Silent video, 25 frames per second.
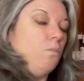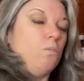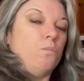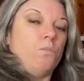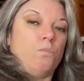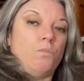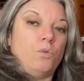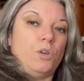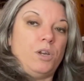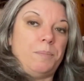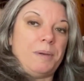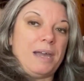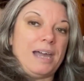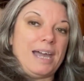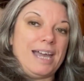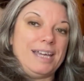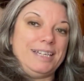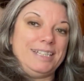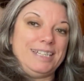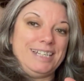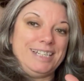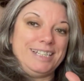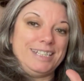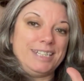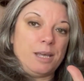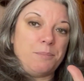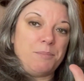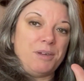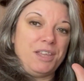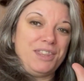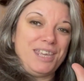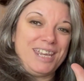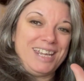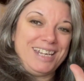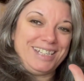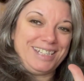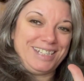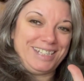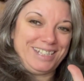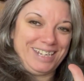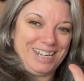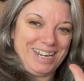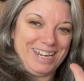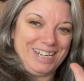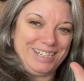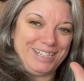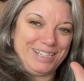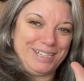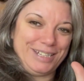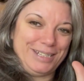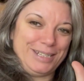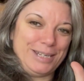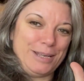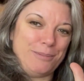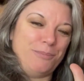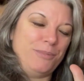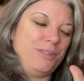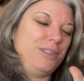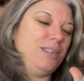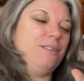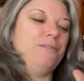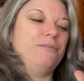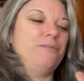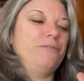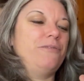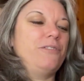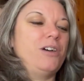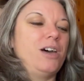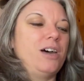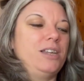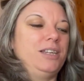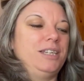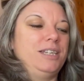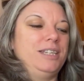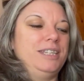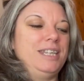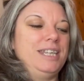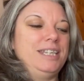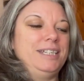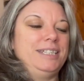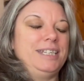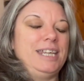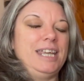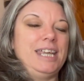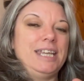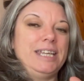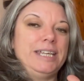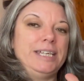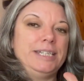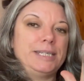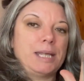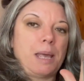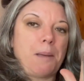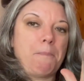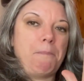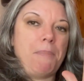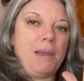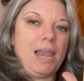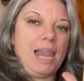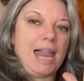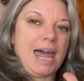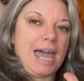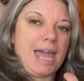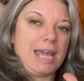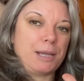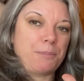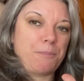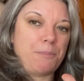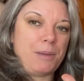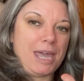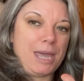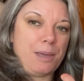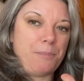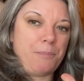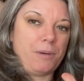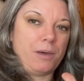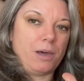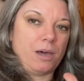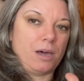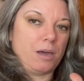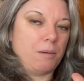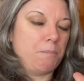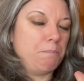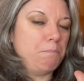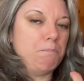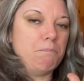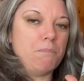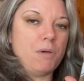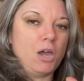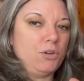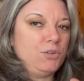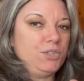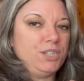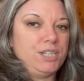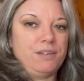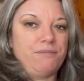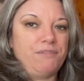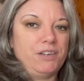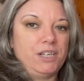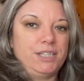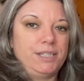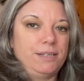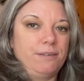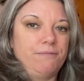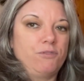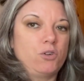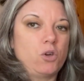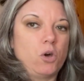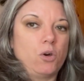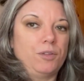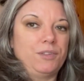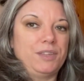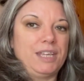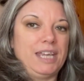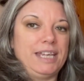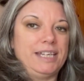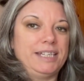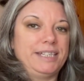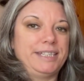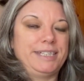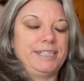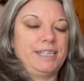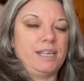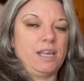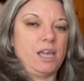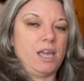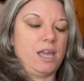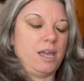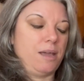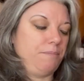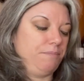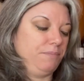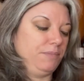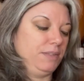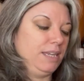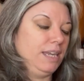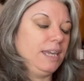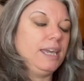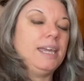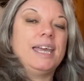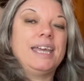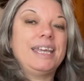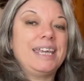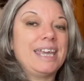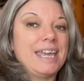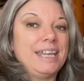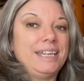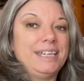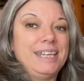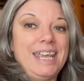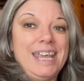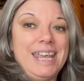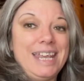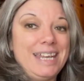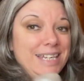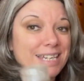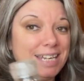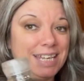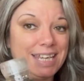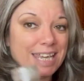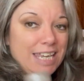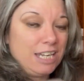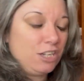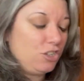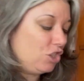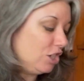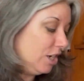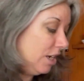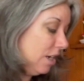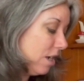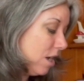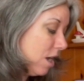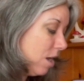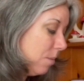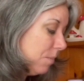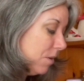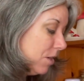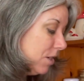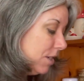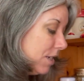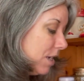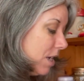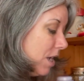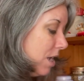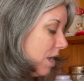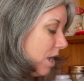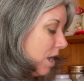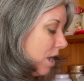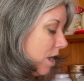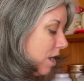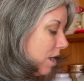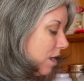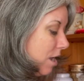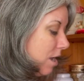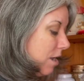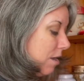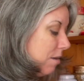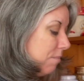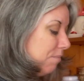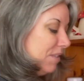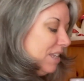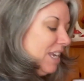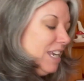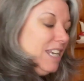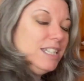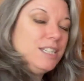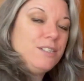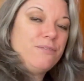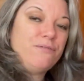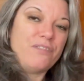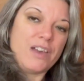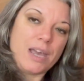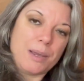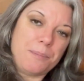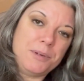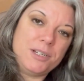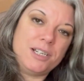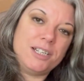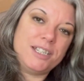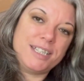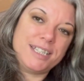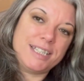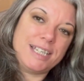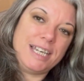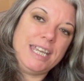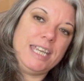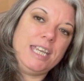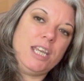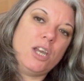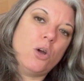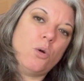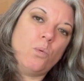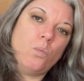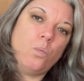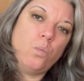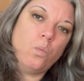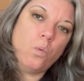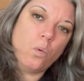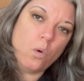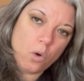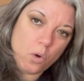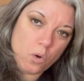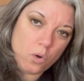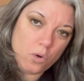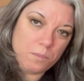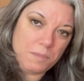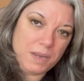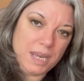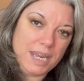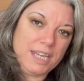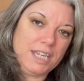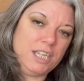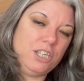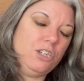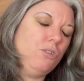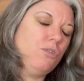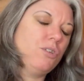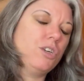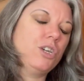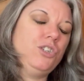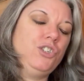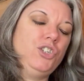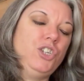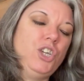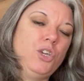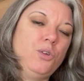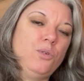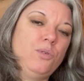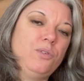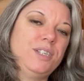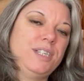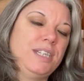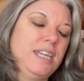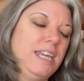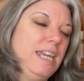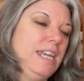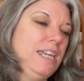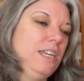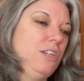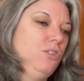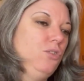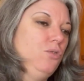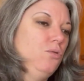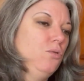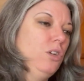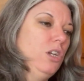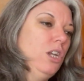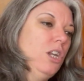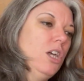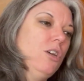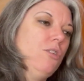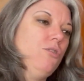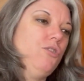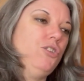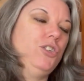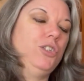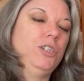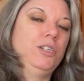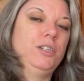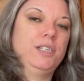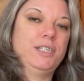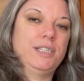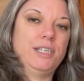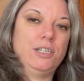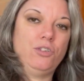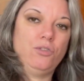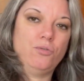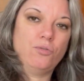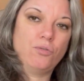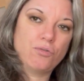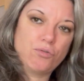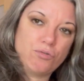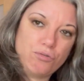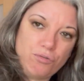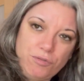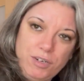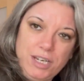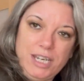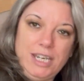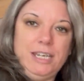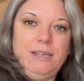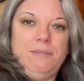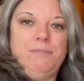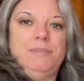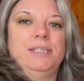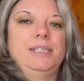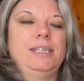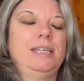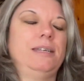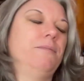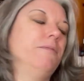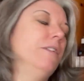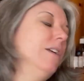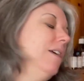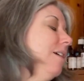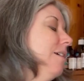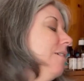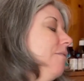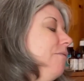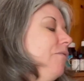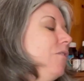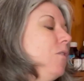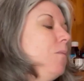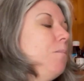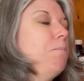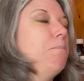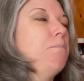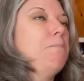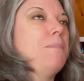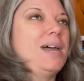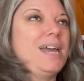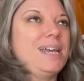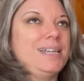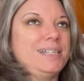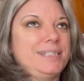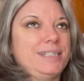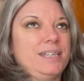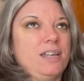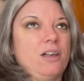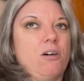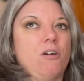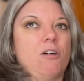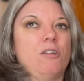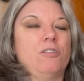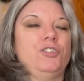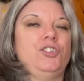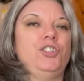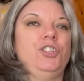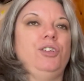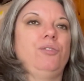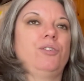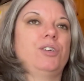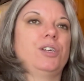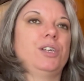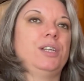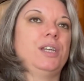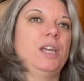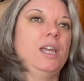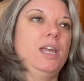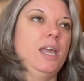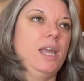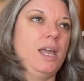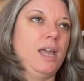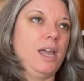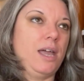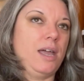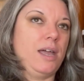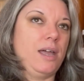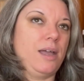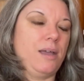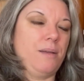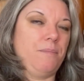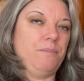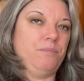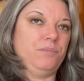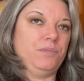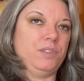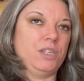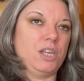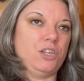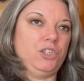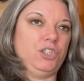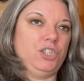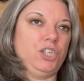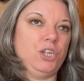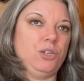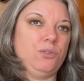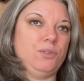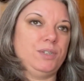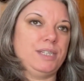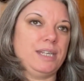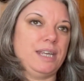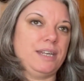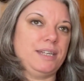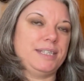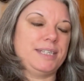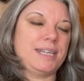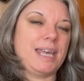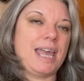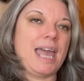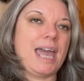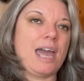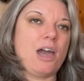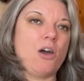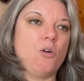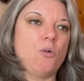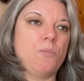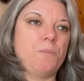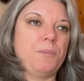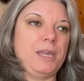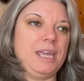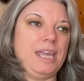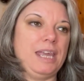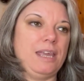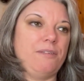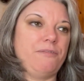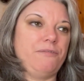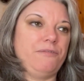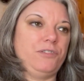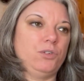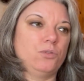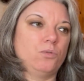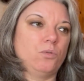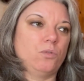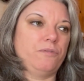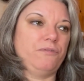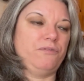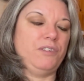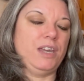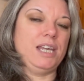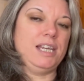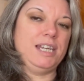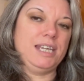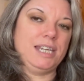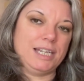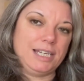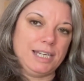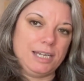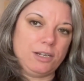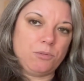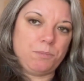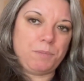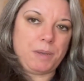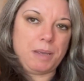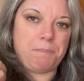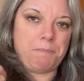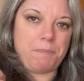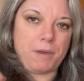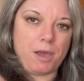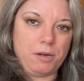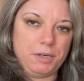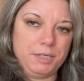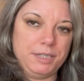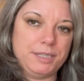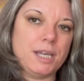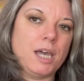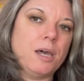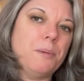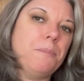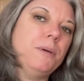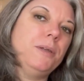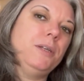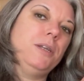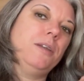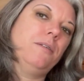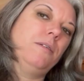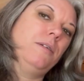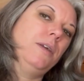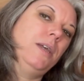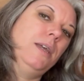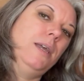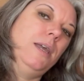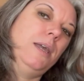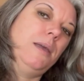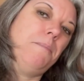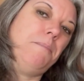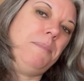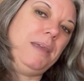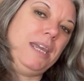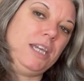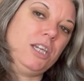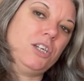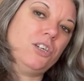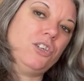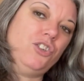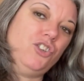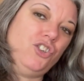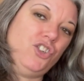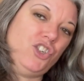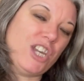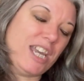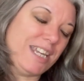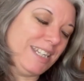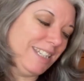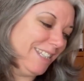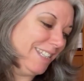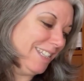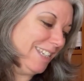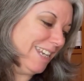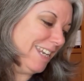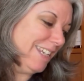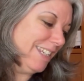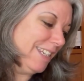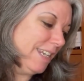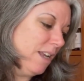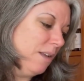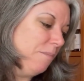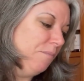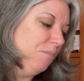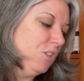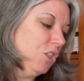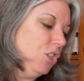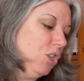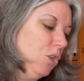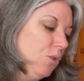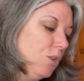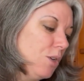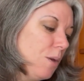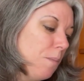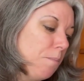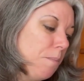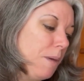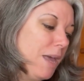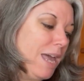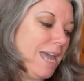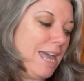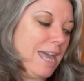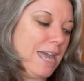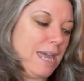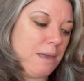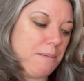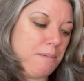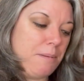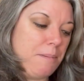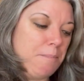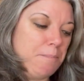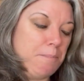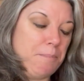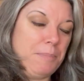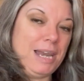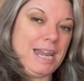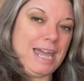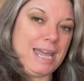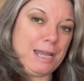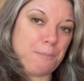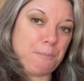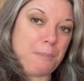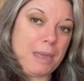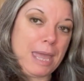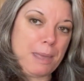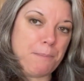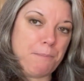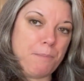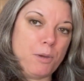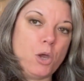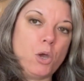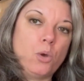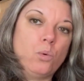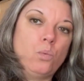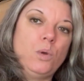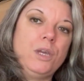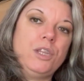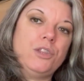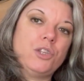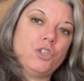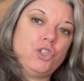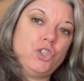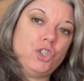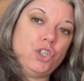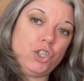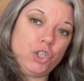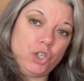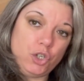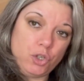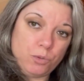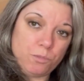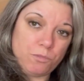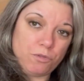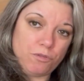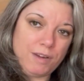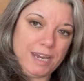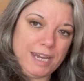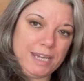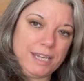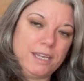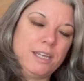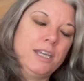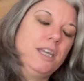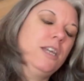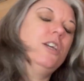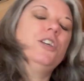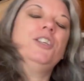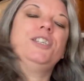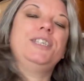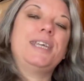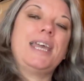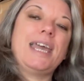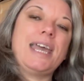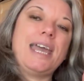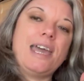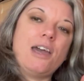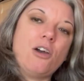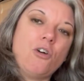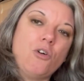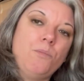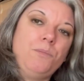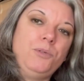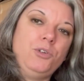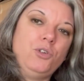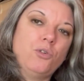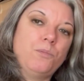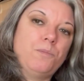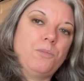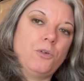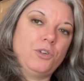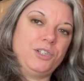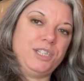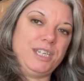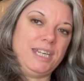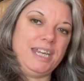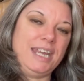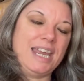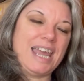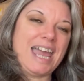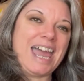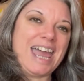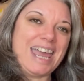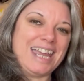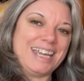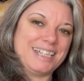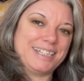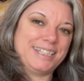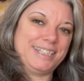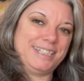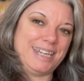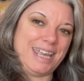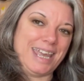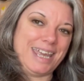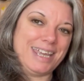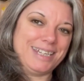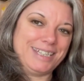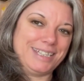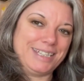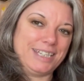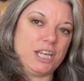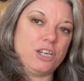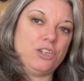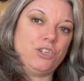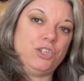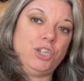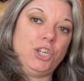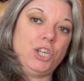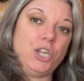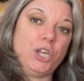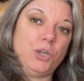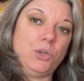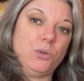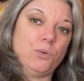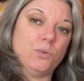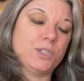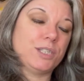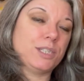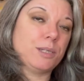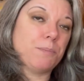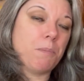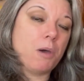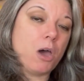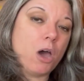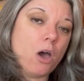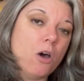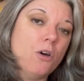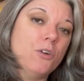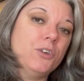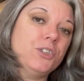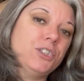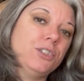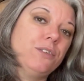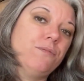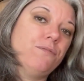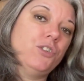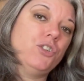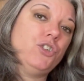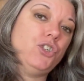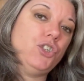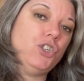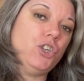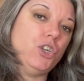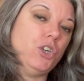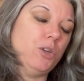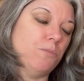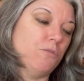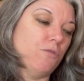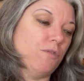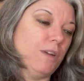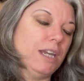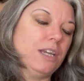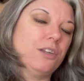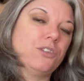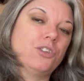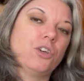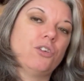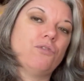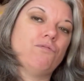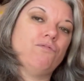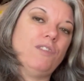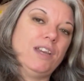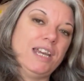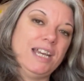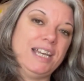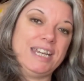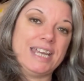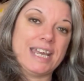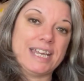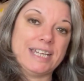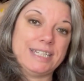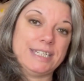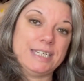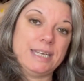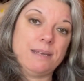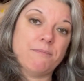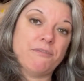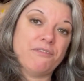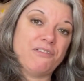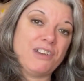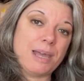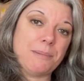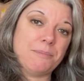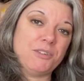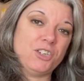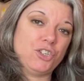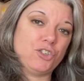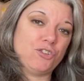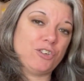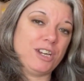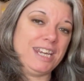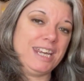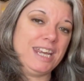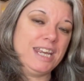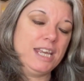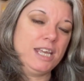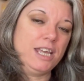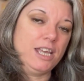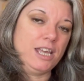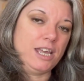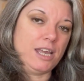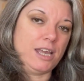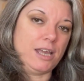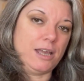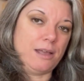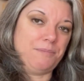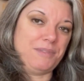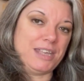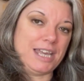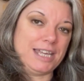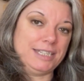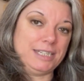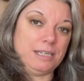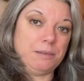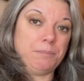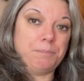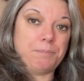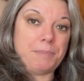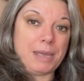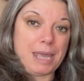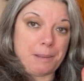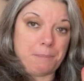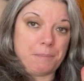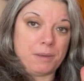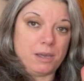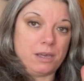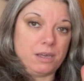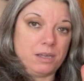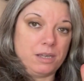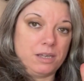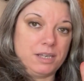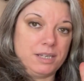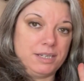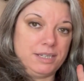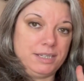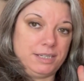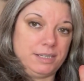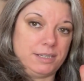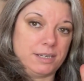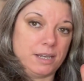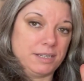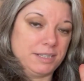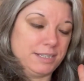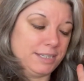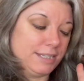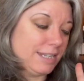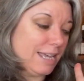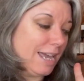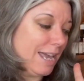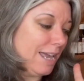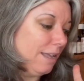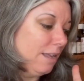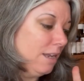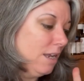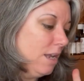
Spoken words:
What about adding some of this into something fun? This is black pepper. Most of us have got this, again, in the kitchen cupboard. It's fabulously warming. You can use it in your lotions and your creams, in for massage. You can use it to help if you're feeling a little bit bunged up and a bit congested. You can pair black pepper with turmeric to help your body access and use the parts of the turmeric that are really anti-inflammatory. Adding pepper does that.